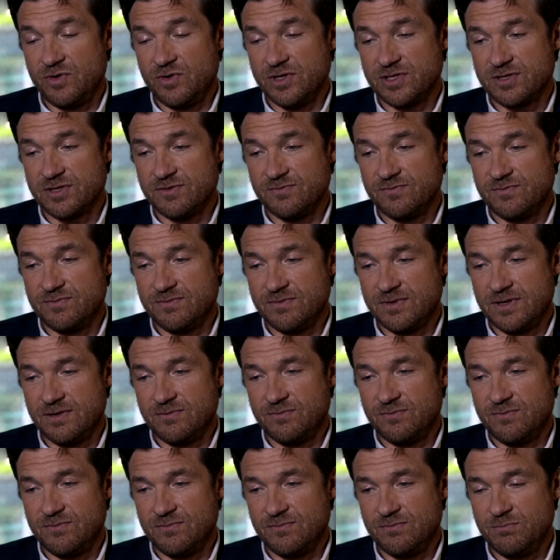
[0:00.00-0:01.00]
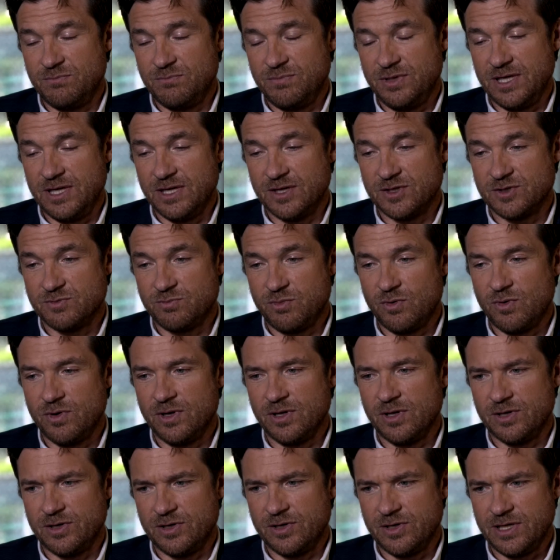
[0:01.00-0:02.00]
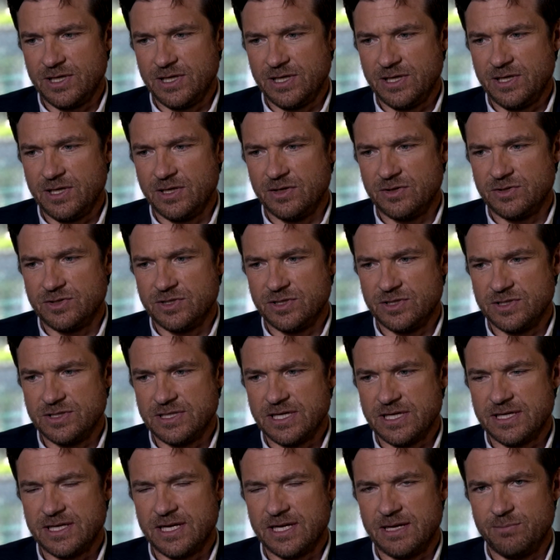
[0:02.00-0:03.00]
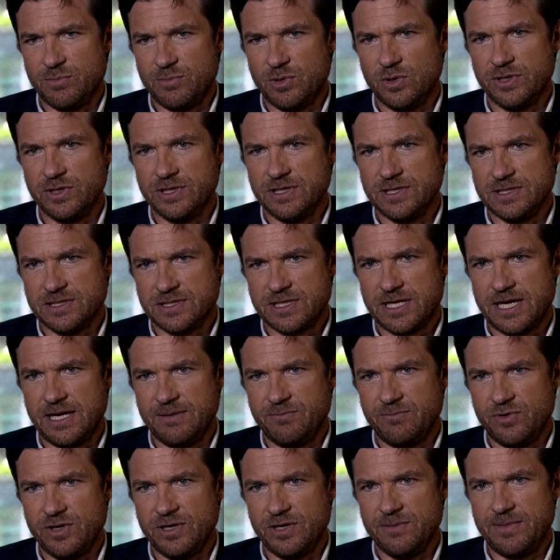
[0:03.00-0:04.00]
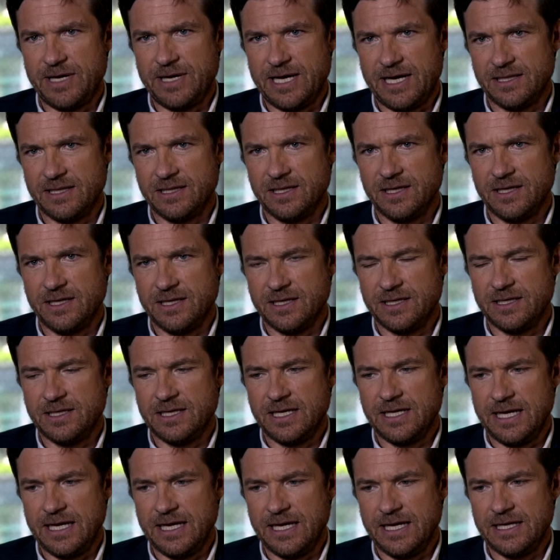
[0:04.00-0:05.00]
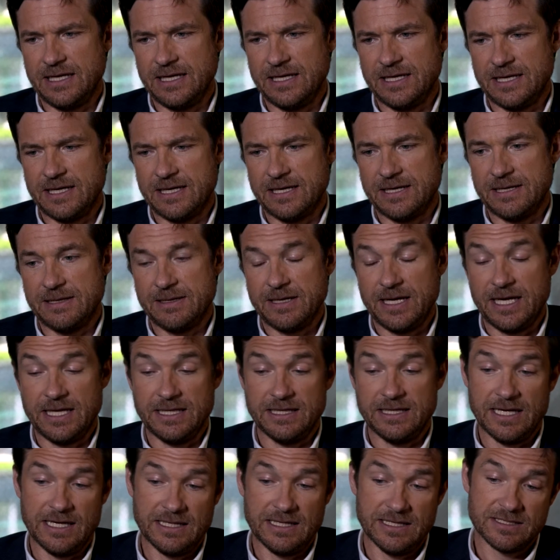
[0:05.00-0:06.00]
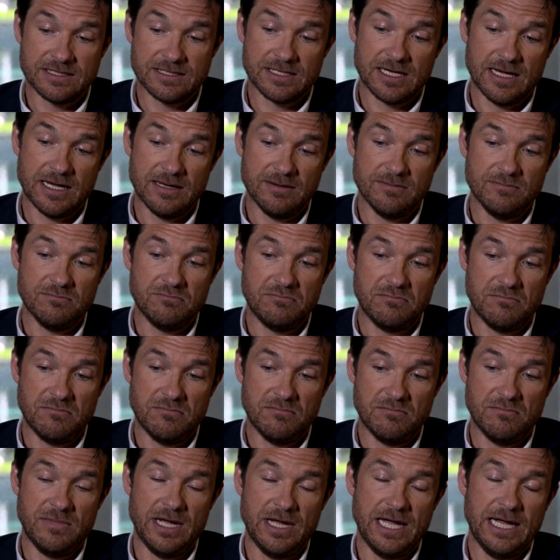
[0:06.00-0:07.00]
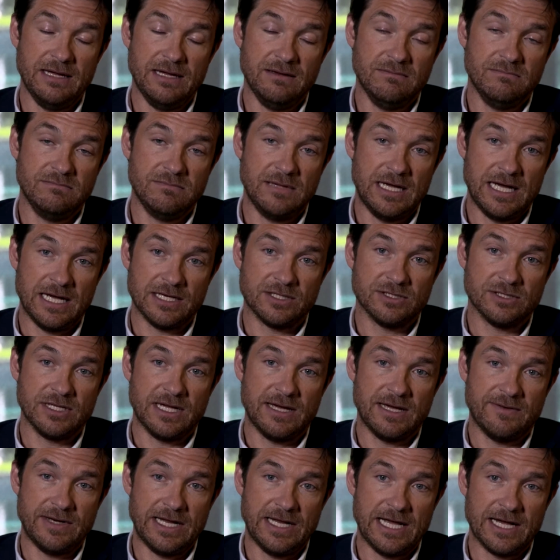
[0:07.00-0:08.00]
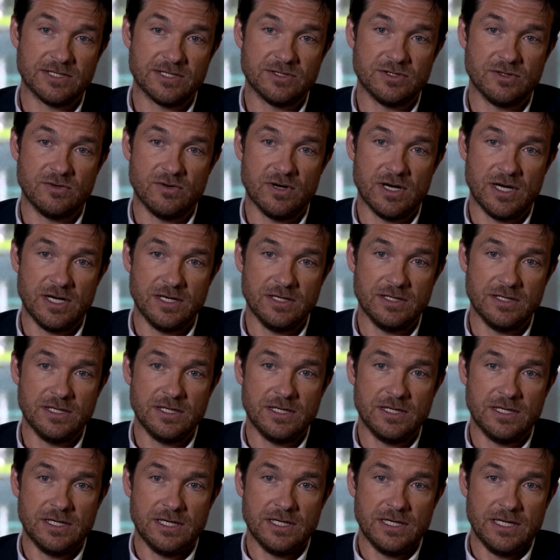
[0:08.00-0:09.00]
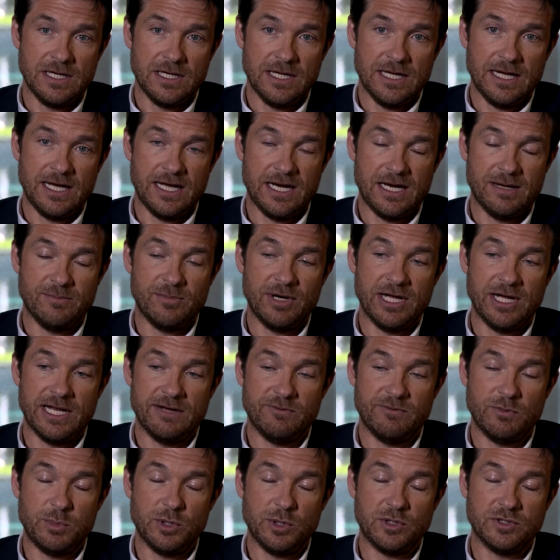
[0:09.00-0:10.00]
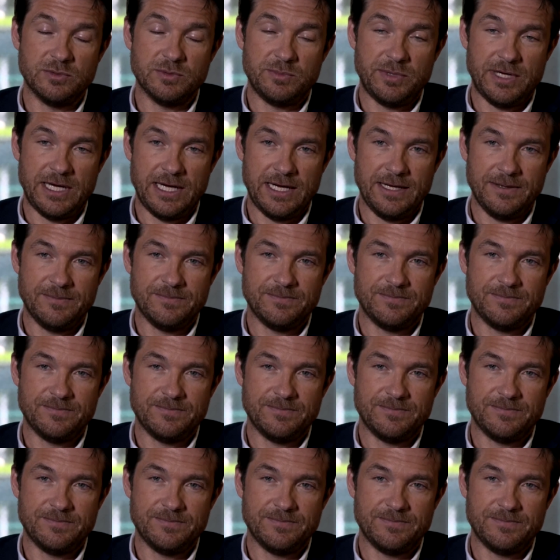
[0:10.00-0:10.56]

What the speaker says: risk of being a spoiler, it turns out that I bullied this guy pretty badly, and this guy may actually have an axe to grind, and I might have a bill to pay.